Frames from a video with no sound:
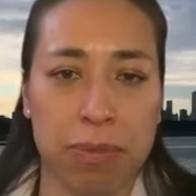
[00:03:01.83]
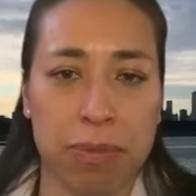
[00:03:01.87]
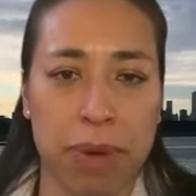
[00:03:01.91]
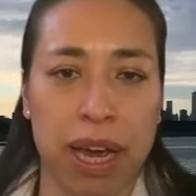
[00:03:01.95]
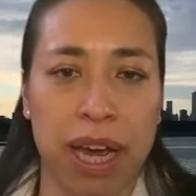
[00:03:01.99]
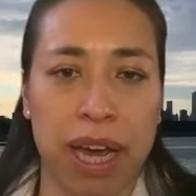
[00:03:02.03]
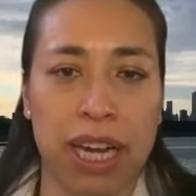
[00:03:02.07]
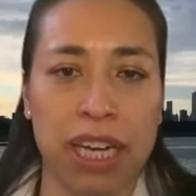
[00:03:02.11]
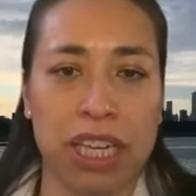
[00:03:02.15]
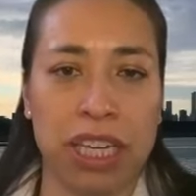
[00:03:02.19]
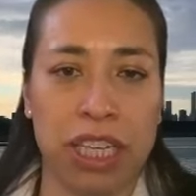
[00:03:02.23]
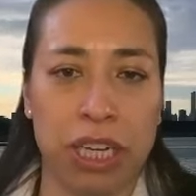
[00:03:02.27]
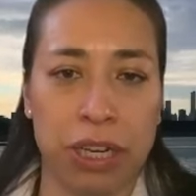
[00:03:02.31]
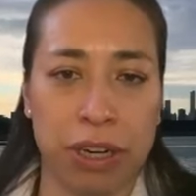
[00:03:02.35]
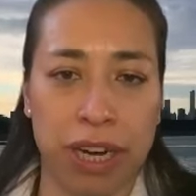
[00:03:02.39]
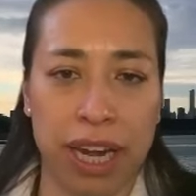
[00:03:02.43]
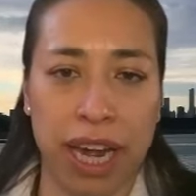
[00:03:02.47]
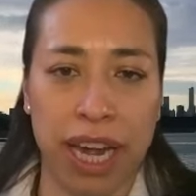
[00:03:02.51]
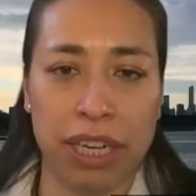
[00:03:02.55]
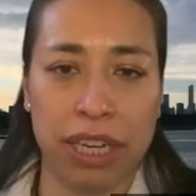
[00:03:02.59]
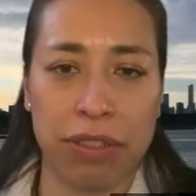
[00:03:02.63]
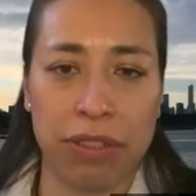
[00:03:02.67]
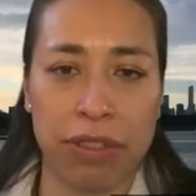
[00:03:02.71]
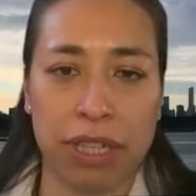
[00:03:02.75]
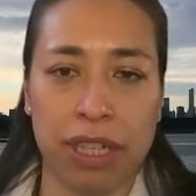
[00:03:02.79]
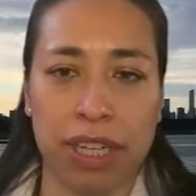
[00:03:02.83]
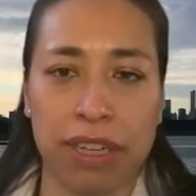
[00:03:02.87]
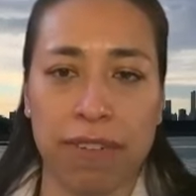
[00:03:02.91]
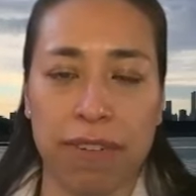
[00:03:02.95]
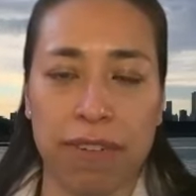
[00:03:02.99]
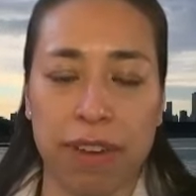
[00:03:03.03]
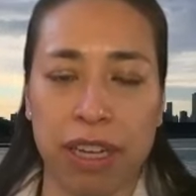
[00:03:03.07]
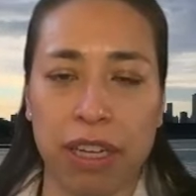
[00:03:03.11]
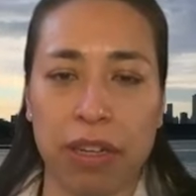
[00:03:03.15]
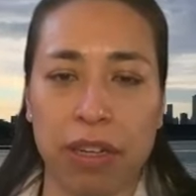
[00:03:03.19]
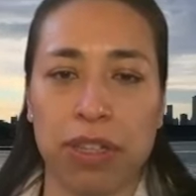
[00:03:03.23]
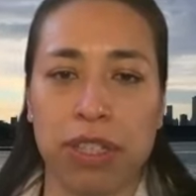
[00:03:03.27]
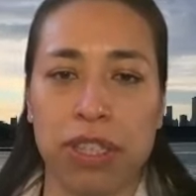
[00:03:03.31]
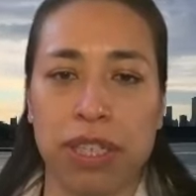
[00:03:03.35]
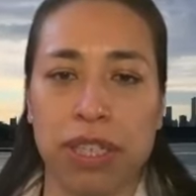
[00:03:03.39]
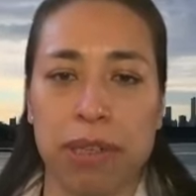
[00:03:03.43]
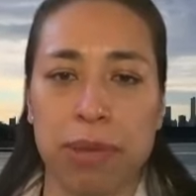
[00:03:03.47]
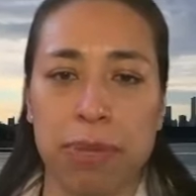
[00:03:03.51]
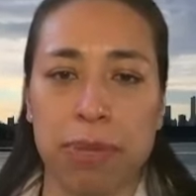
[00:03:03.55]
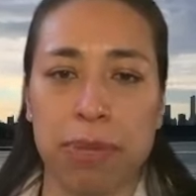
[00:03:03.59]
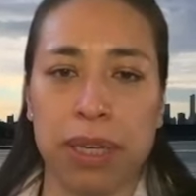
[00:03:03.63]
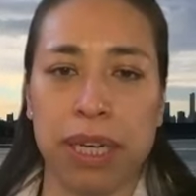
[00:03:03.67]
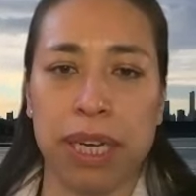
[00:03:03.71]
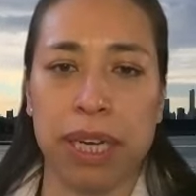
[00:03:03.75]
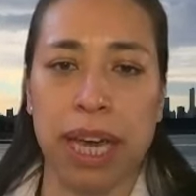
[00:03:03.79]
my geriatric
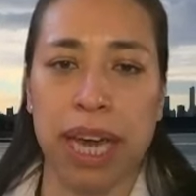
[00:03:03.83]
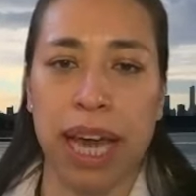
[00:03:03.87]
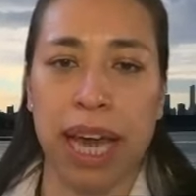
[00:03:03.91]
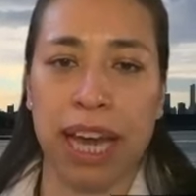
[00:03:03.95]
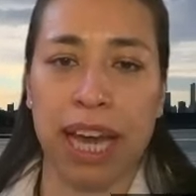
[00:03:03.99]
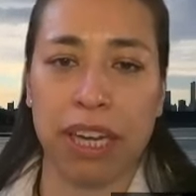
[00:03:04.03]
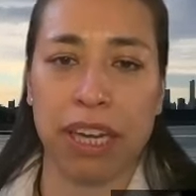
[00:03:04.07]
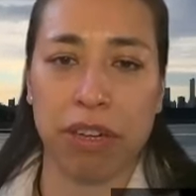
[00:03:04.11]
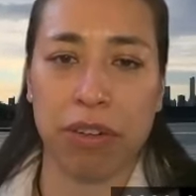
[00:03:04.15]
fellowship at